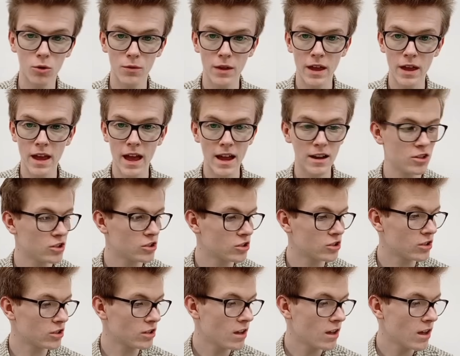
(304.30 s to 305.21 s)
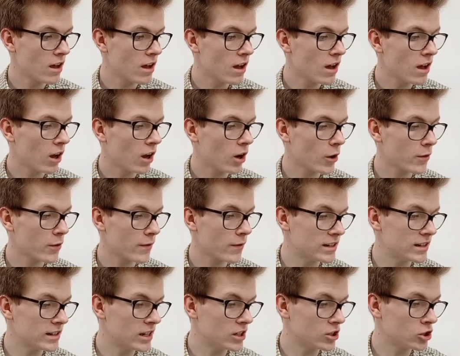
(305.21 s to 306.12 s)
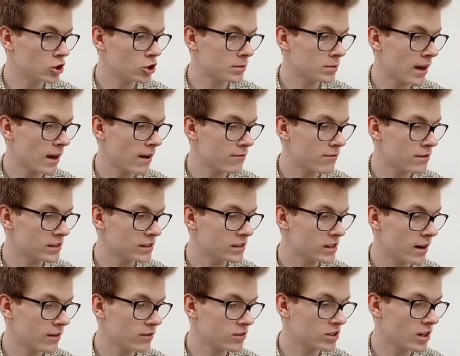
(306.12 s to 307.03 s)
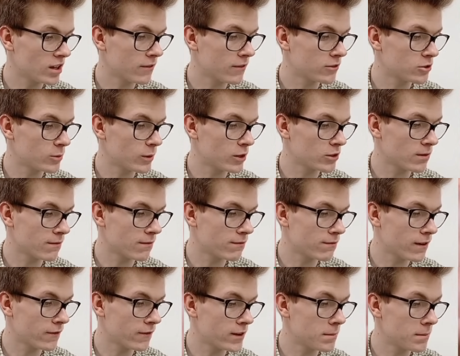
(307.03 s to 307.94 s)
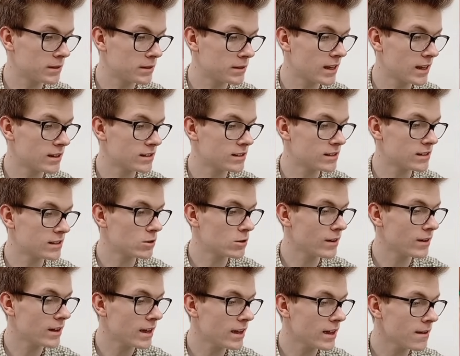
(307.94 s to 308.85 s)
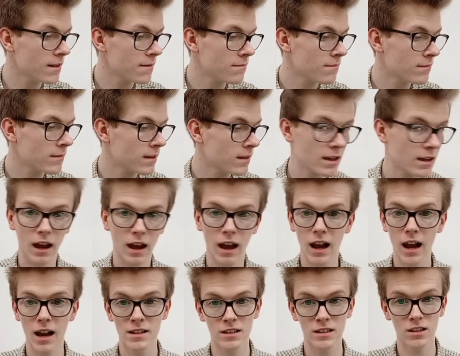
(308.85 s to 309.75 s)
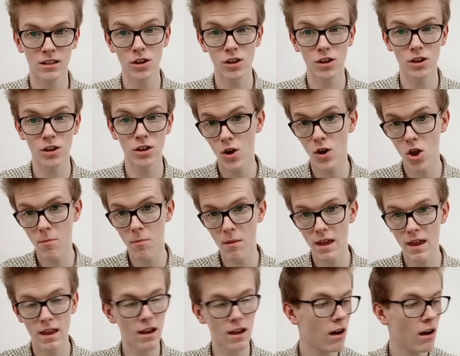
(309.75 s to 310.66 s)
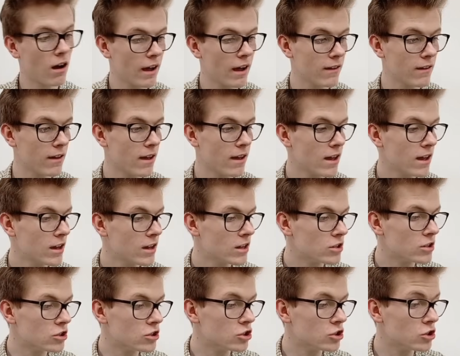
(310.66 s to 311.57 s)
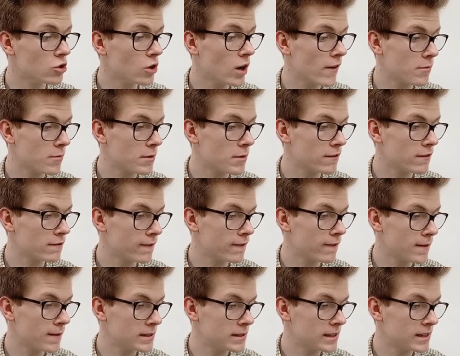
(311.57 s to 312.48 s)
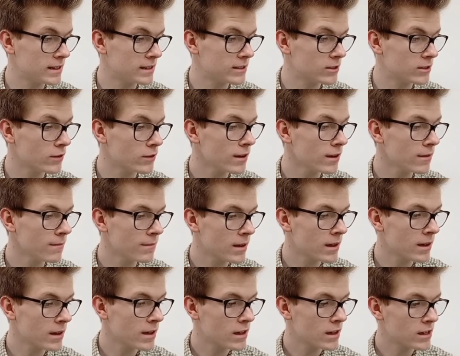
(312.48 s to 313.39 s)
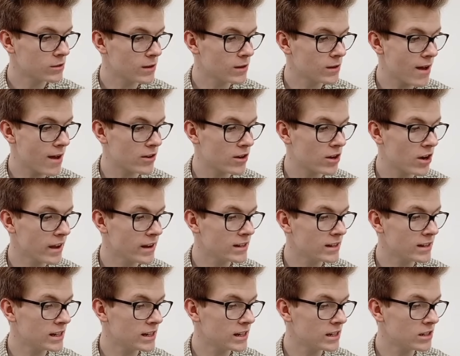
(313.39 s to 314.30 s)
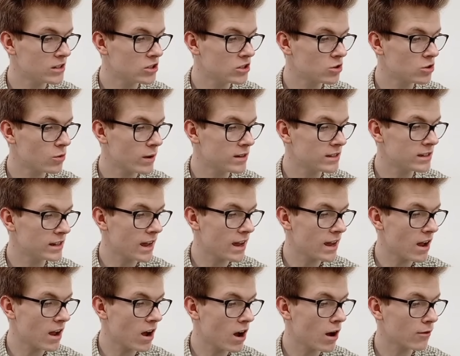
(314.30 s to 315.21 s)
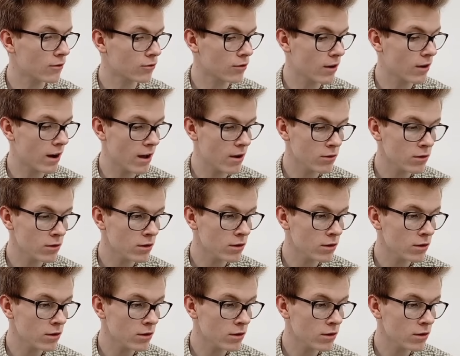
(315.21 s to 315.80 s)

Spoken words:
They had just a lot of antique shops have this kind of stuff. So we've got some 50% silver here. Classical, you know me, I do love a bit of 50% silver. So you have a 1928 half crown,